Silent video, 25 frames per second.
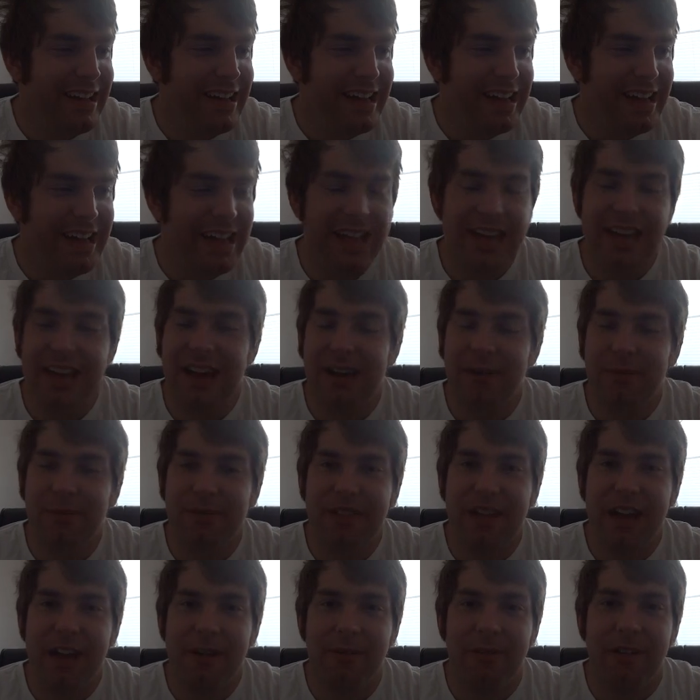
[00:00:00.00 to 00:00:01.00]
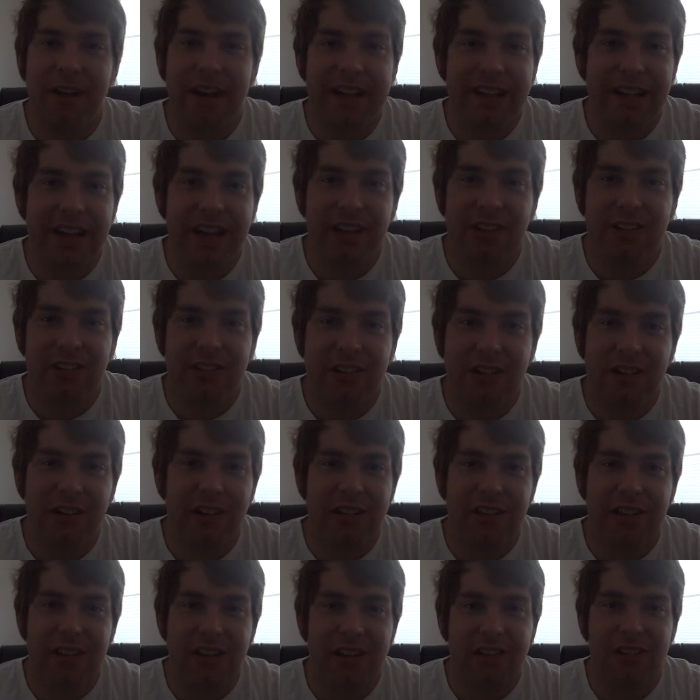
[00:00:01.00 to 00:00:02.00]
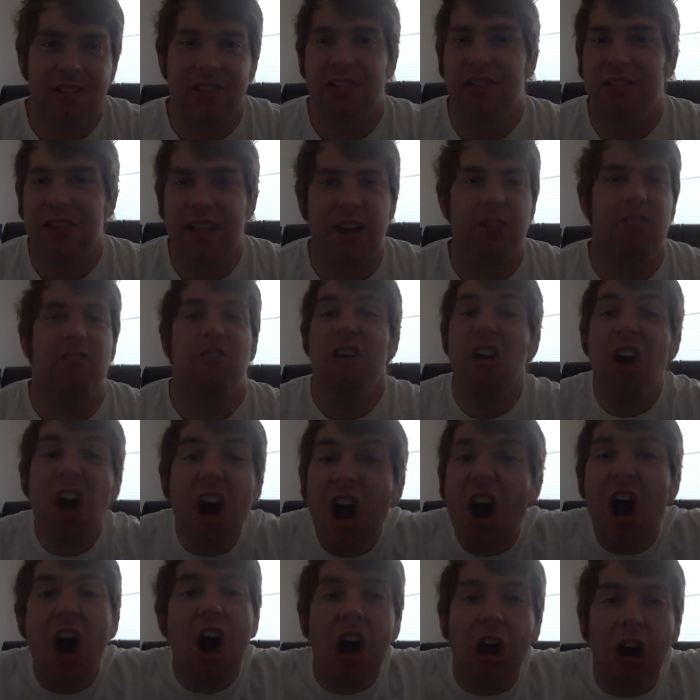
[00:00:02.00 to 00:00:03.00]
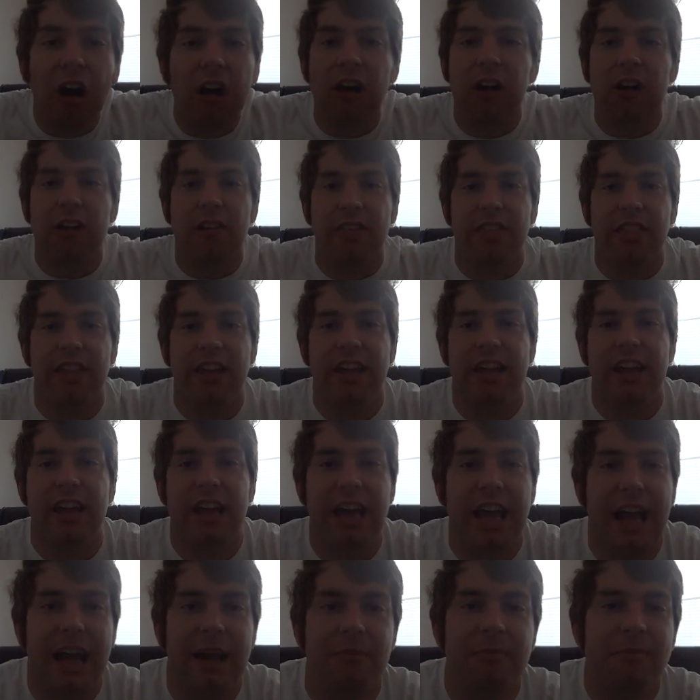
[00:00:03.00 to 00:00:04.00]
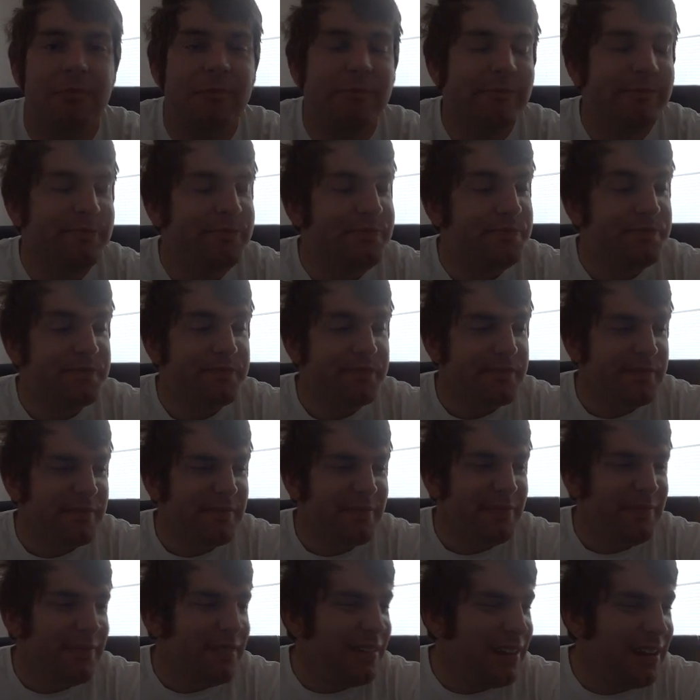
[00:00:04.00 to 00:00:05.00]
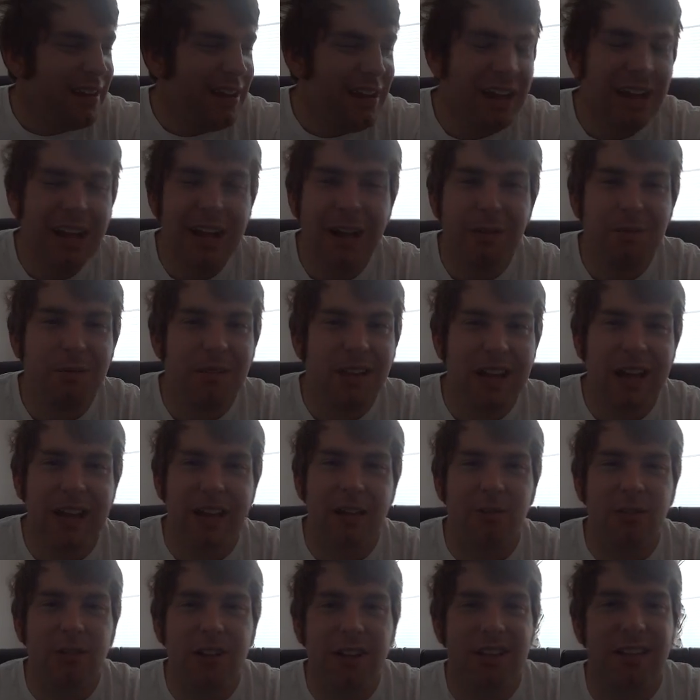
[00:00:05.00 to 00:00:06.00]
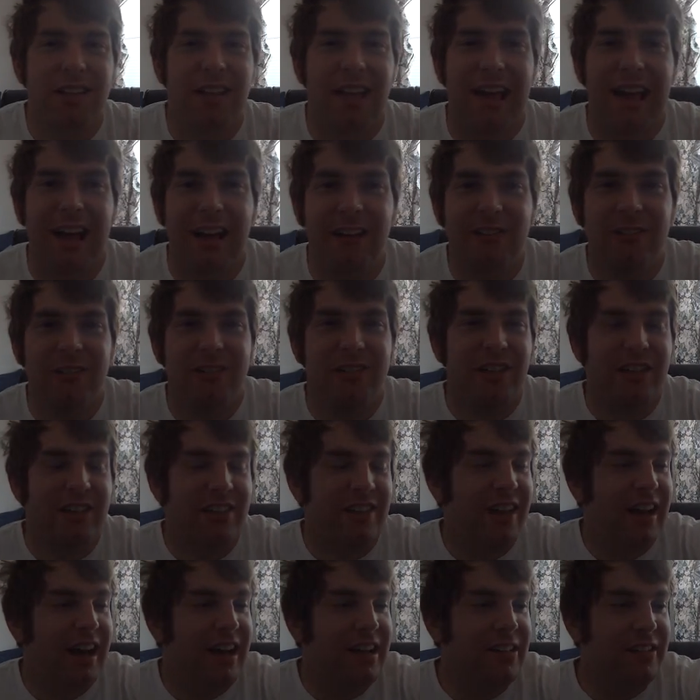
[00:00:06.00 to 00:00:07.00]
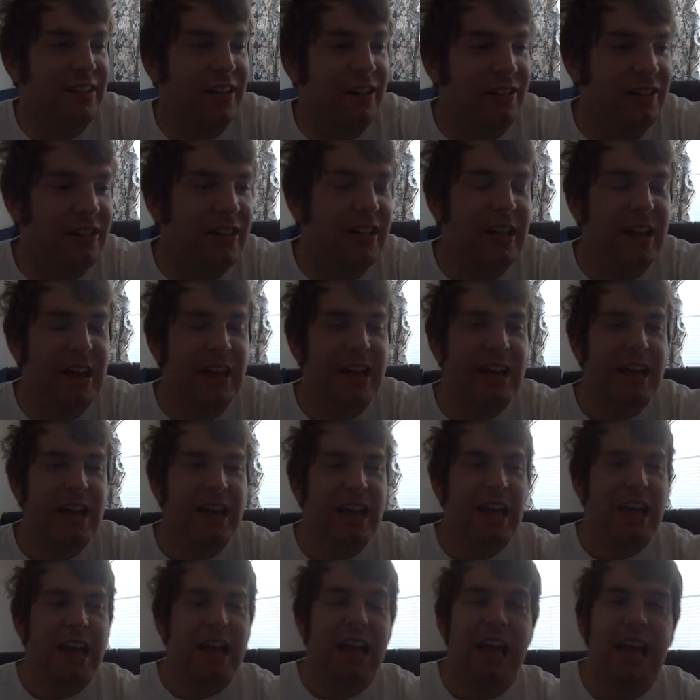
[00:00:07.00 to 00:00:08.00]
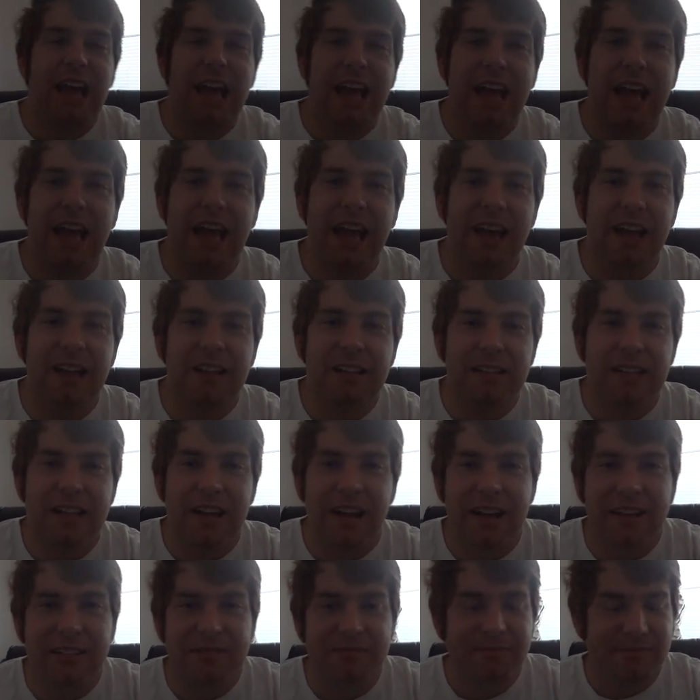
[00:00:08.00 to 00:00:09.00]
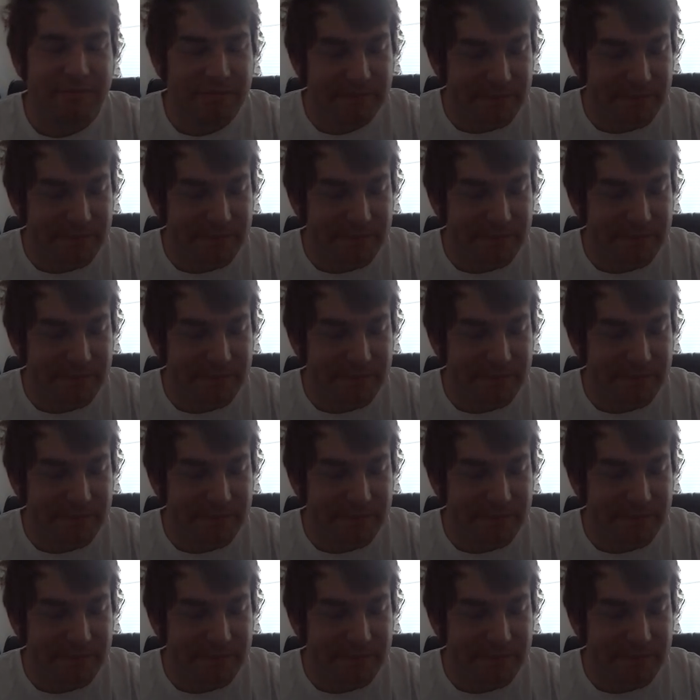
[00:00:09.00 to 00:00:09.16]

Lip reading: he comes up right next to us, and he's doing that roar thing again. And I'm thinking, what the hell is this guy doing? And